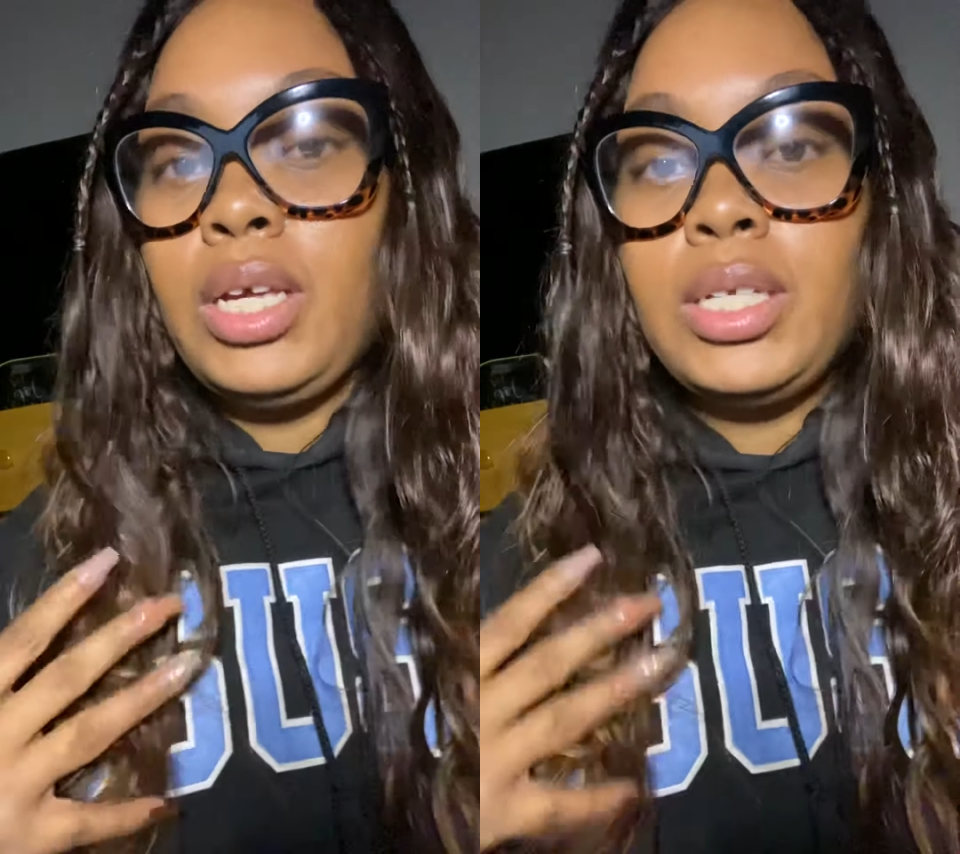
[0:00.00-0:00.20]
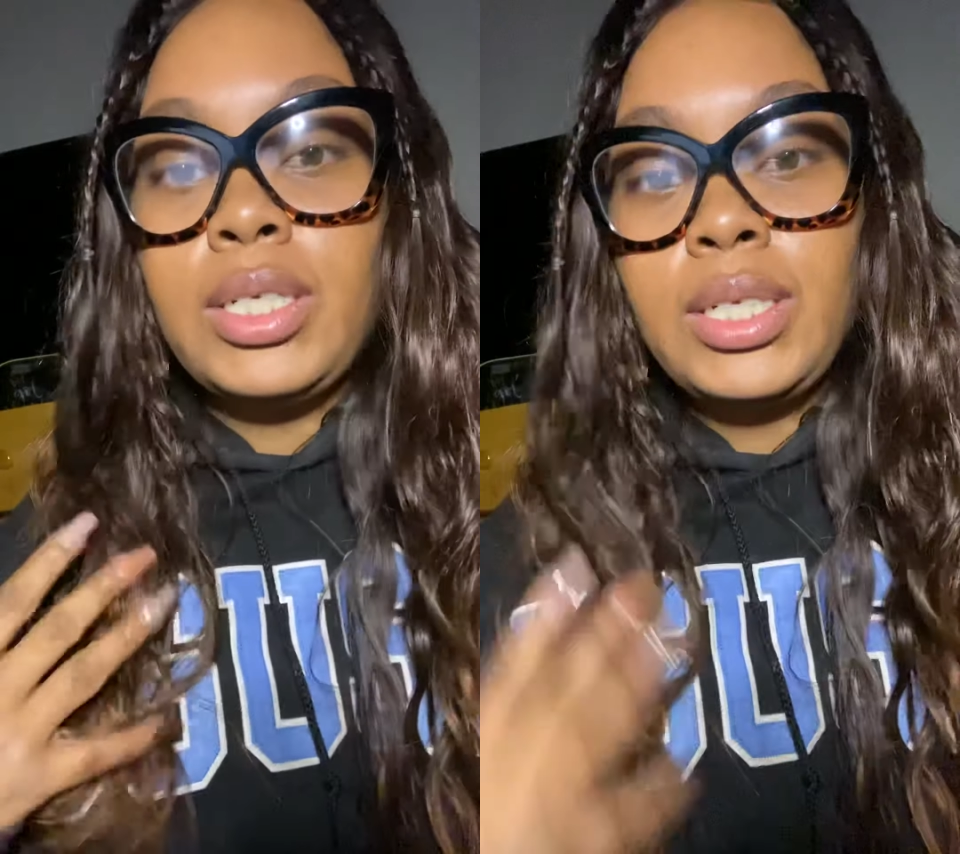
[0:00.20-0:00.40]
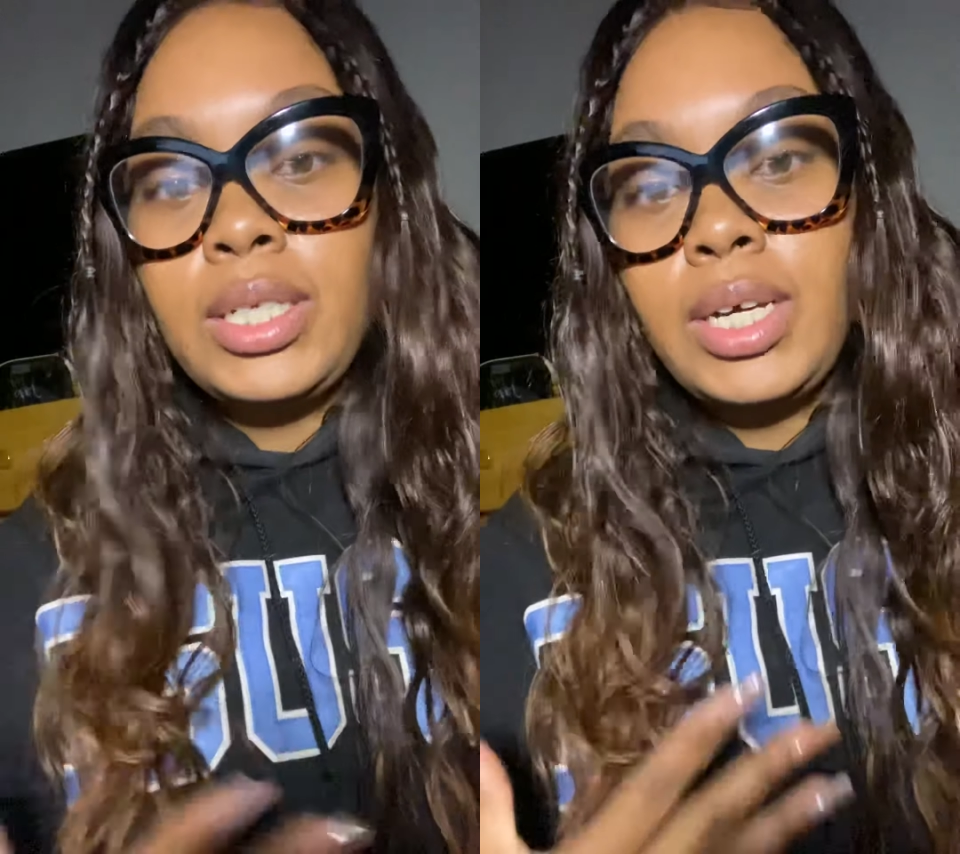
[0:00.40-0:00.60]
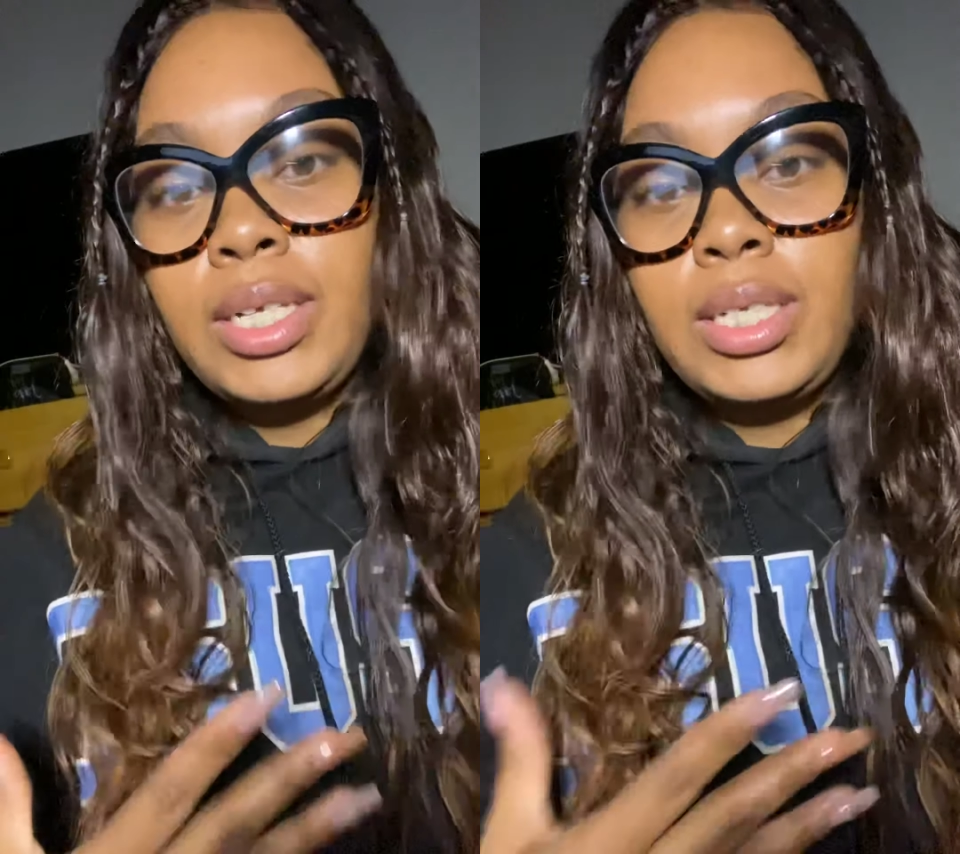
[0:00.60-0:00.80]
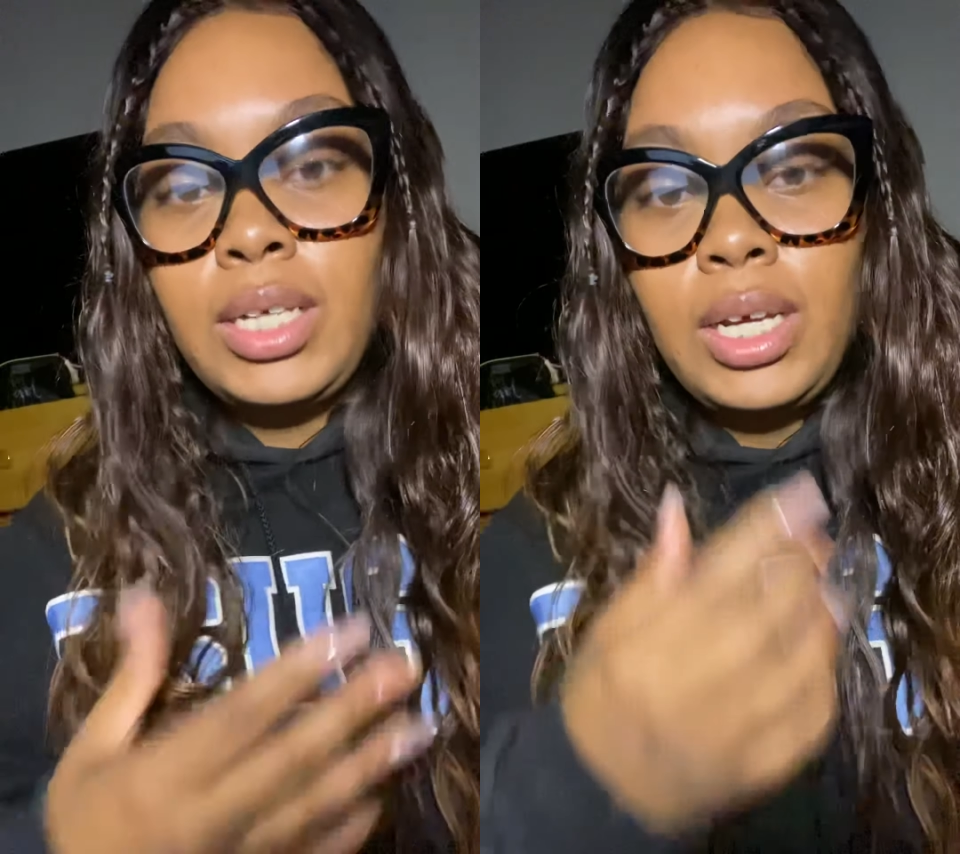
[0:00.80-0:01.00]

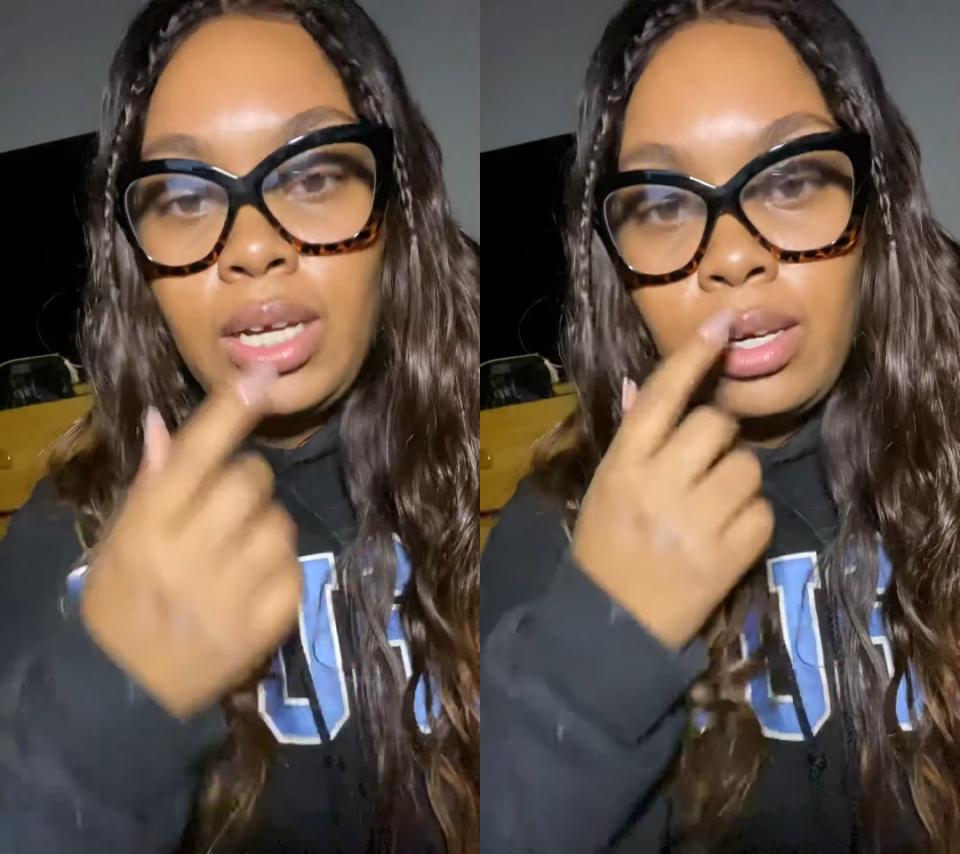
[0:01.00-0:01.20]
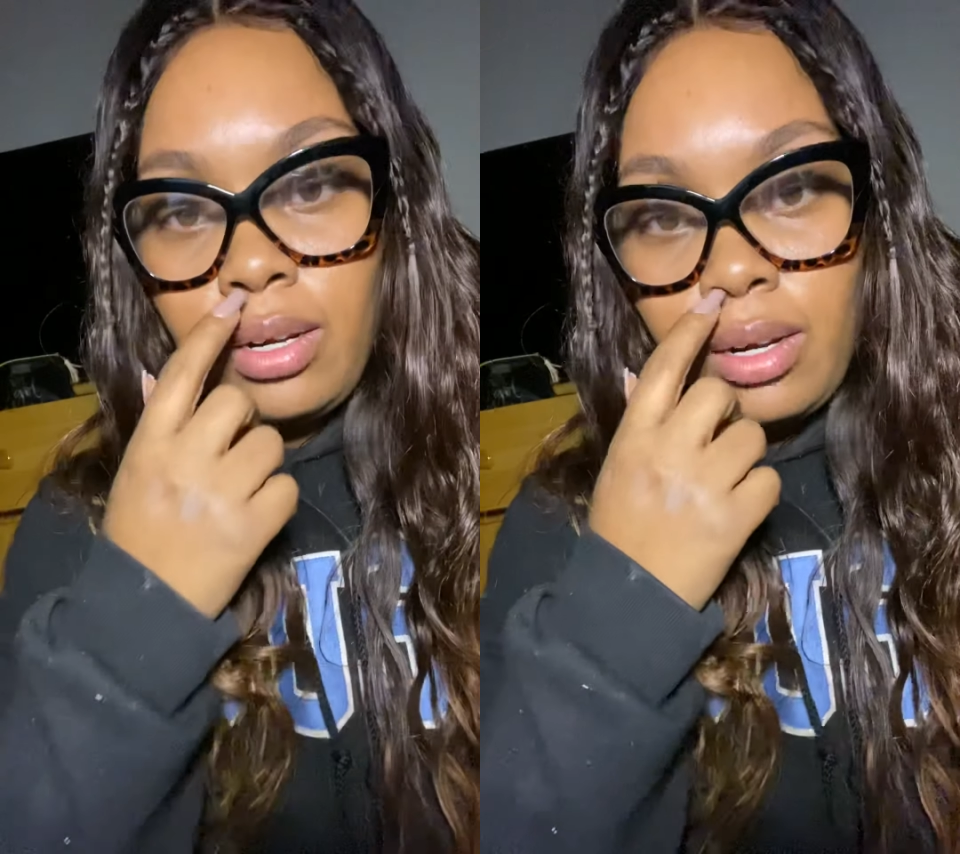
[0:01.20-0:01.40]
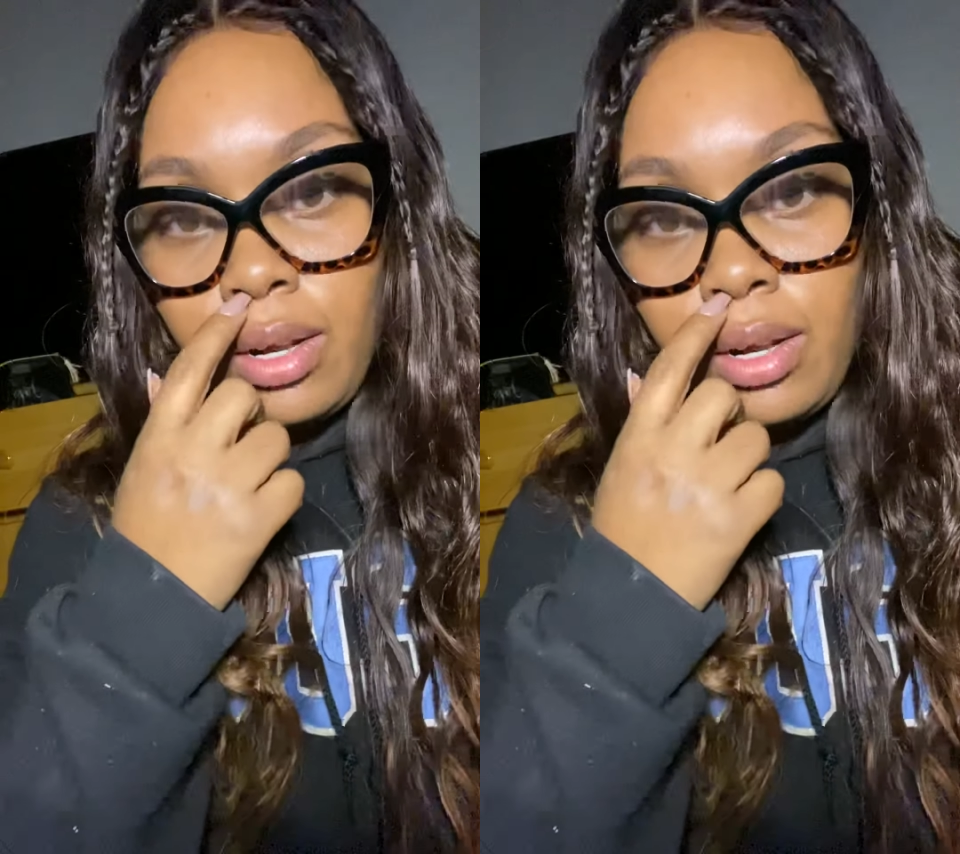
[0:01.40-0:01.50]
discussing